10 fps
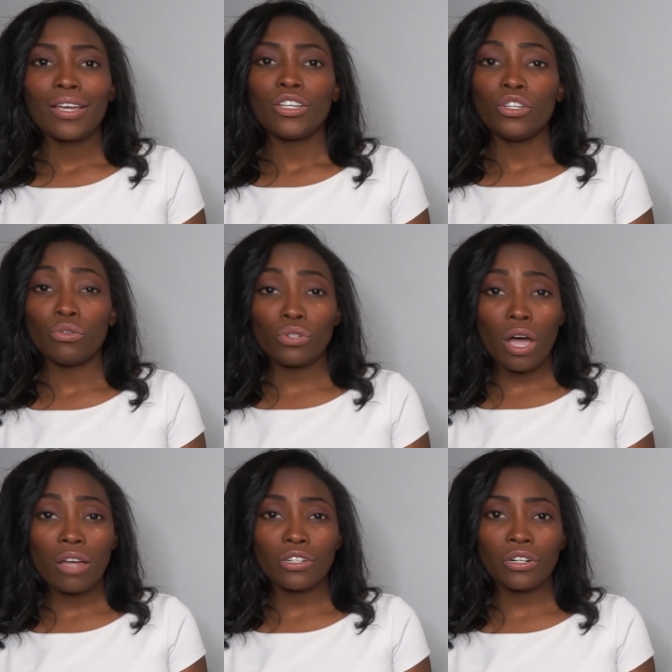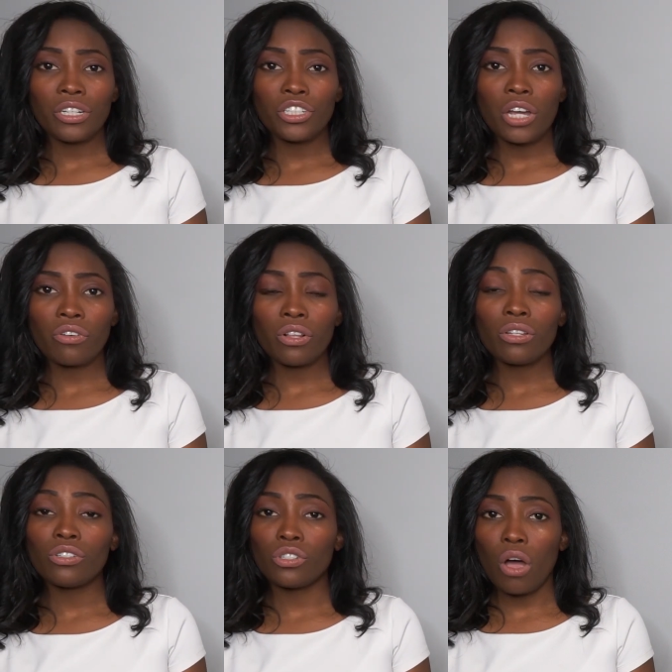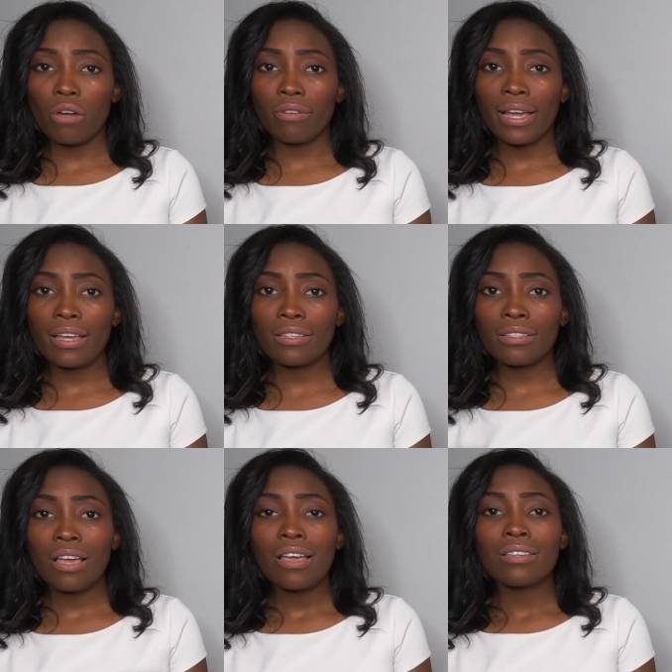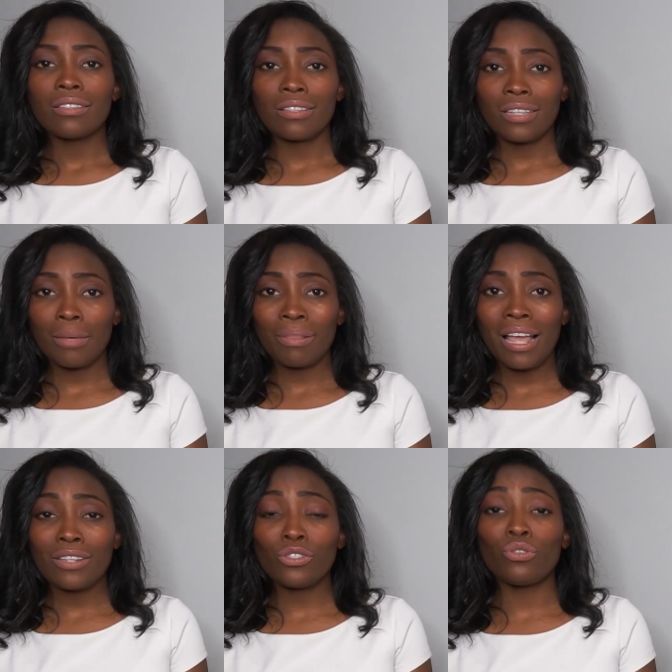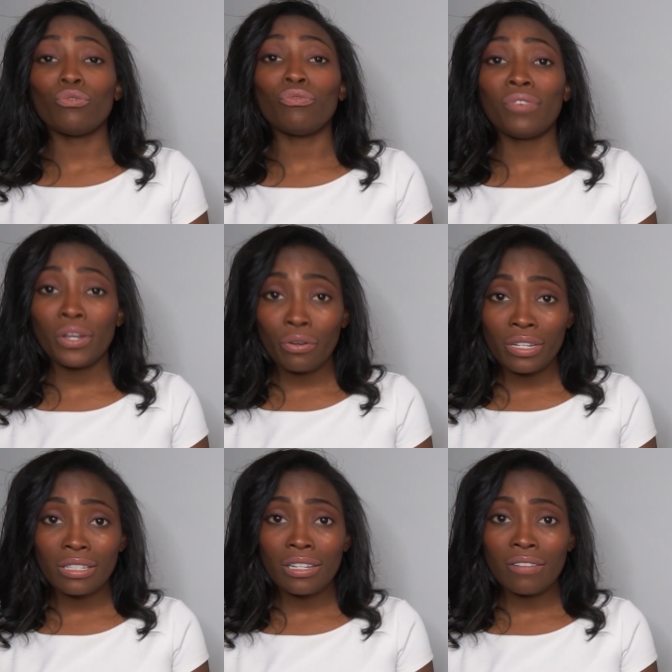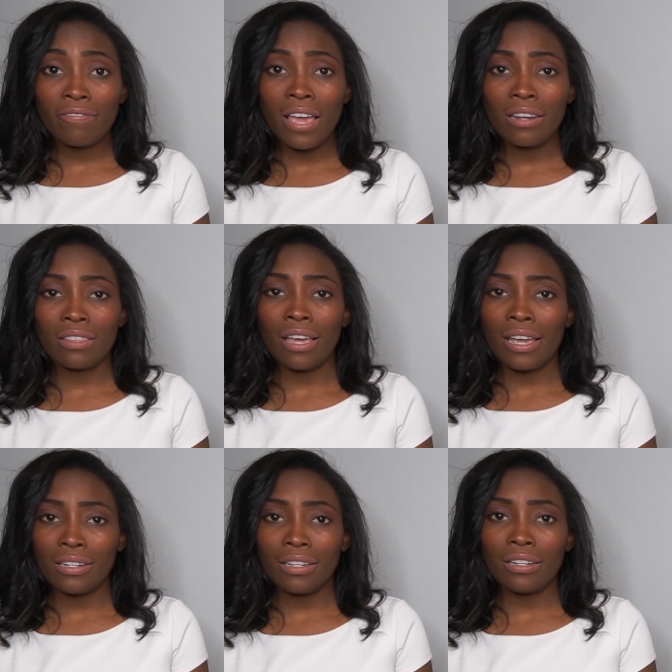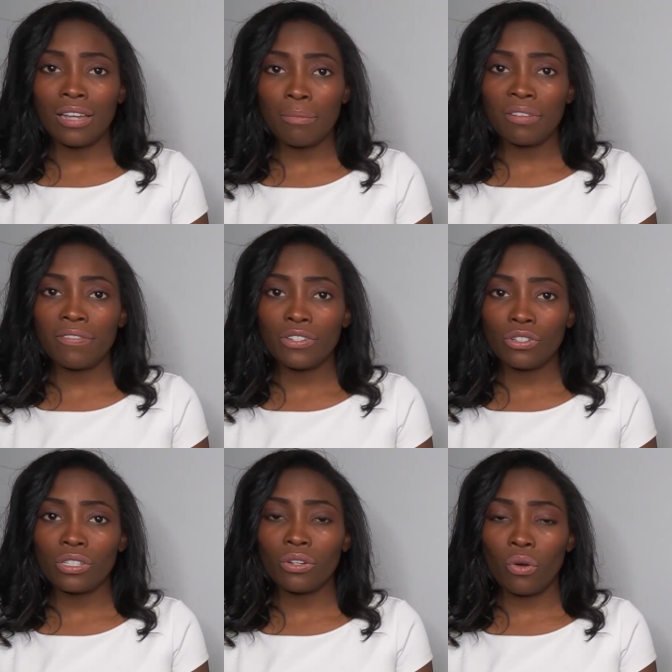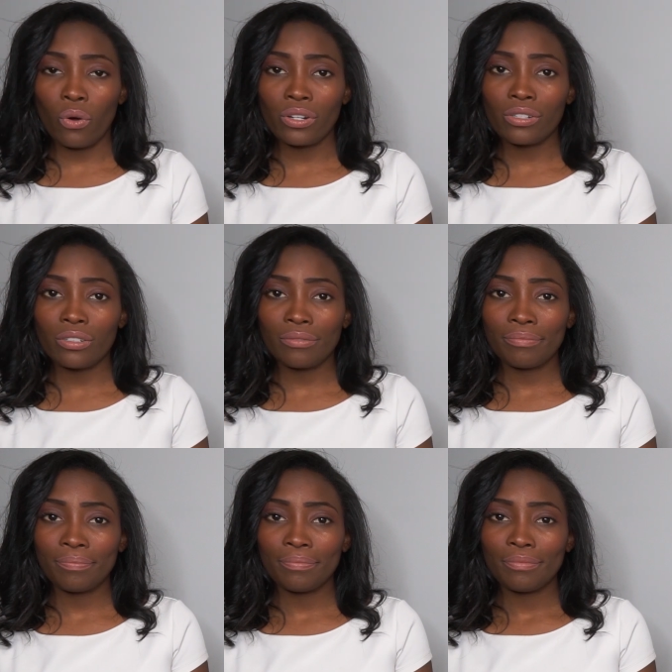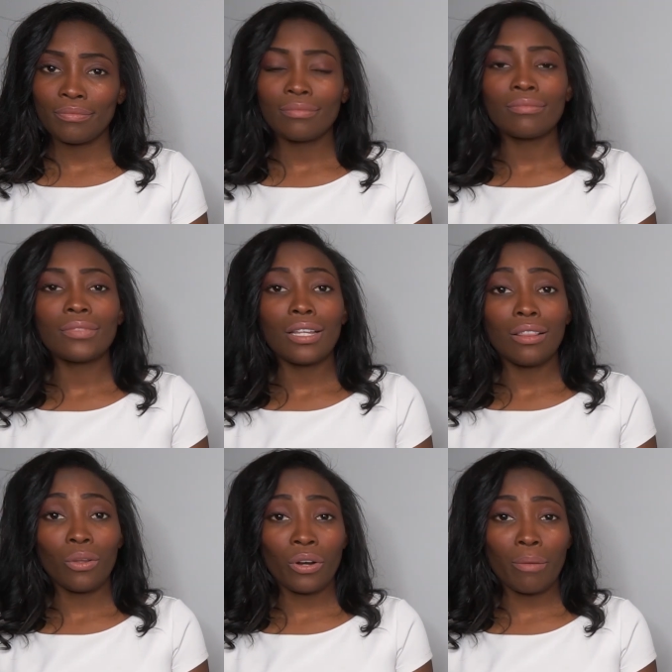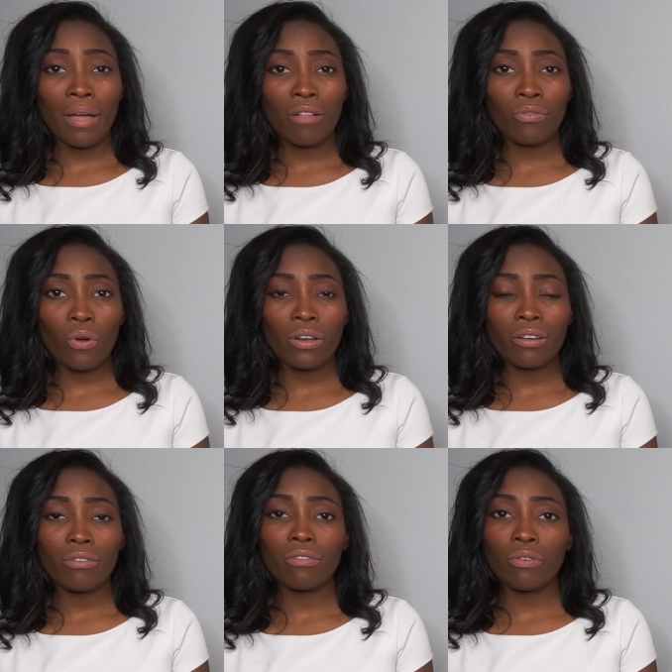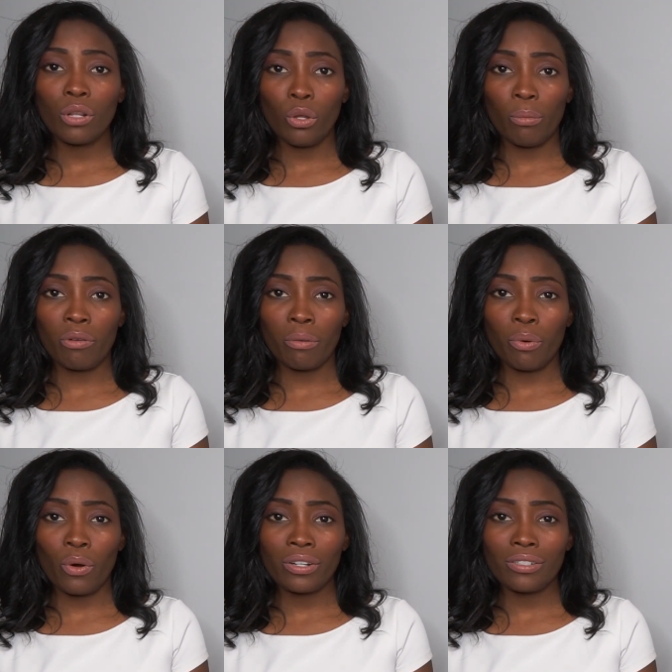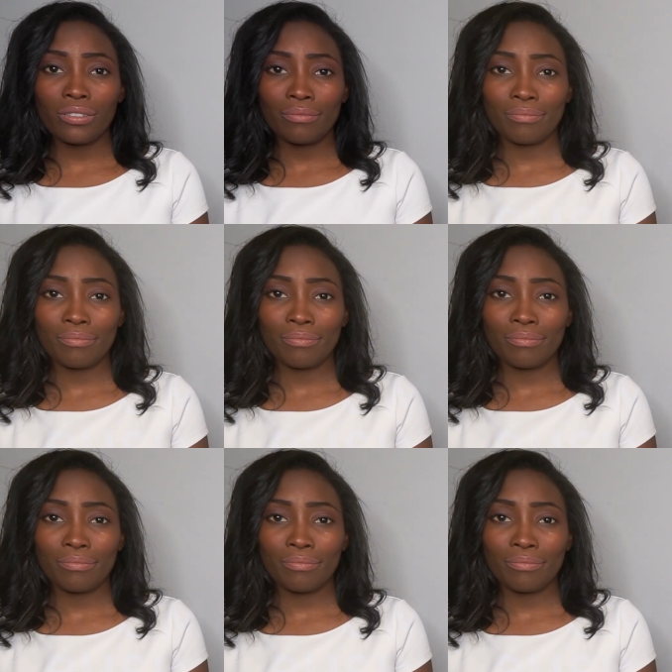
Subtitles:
Utah Attorney General Sean Reyes says he plans to vigorously defend the 18 named officials in court. Lorna Balfour for Looma Report.